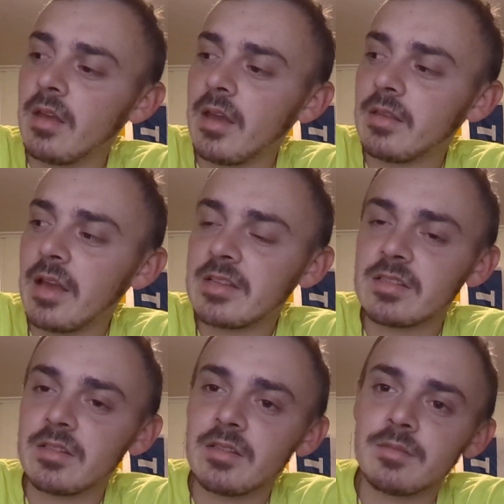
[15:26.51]
And
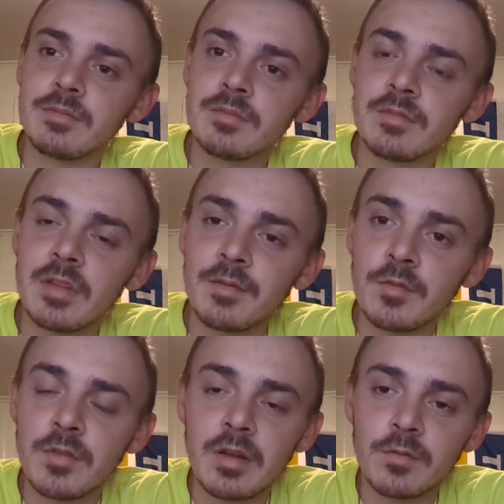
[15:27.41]
lastly, if
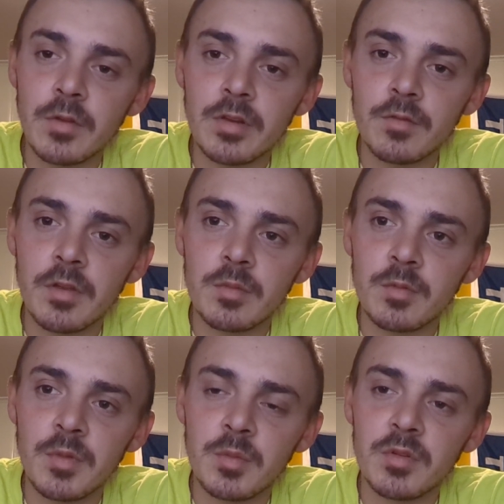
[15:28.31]
you've got a friend or
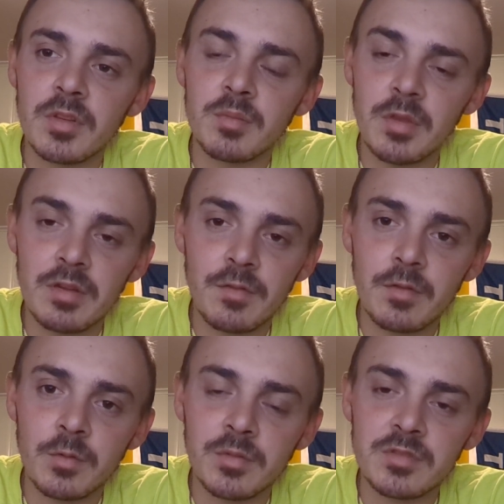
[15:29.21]
family member that
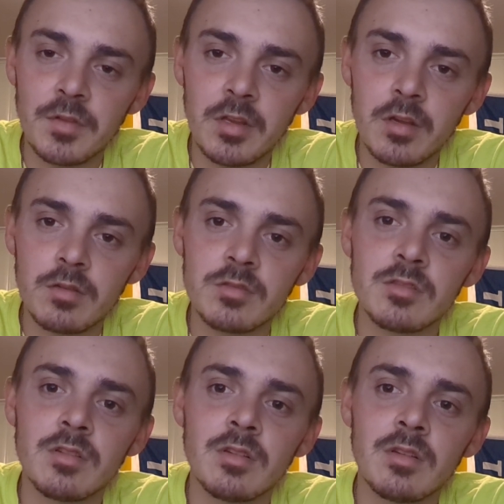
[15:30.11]
benefit from these videos,
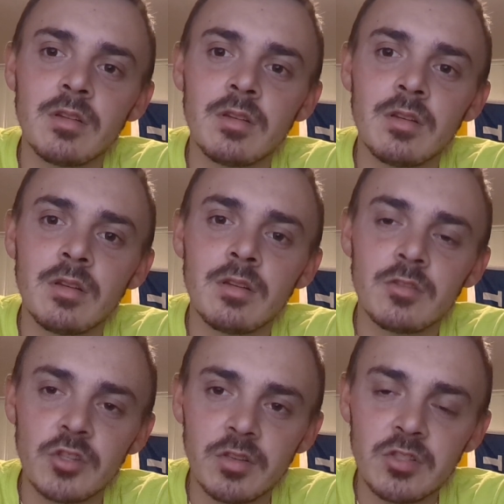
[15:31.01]

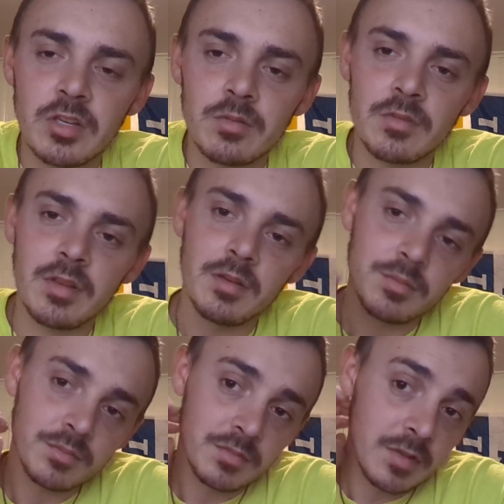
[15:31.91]
share the channel with them.
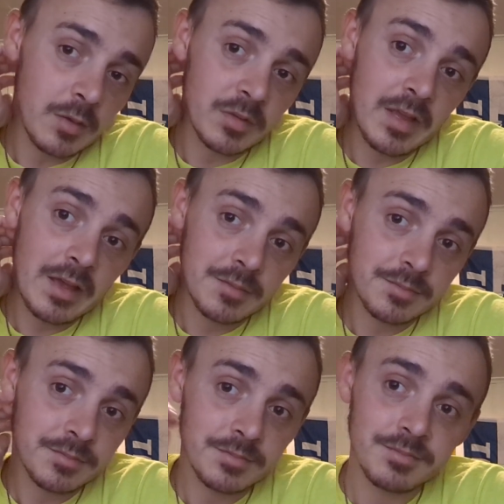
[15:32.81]
And with that,
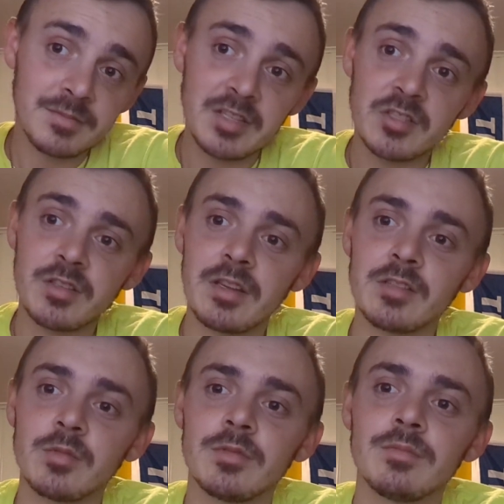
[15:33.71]
catch you in the
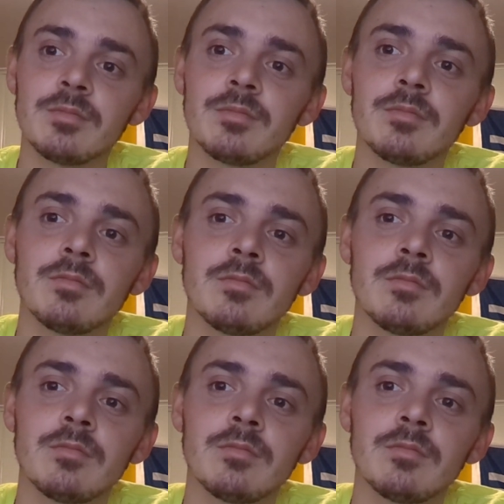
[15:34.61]
next one.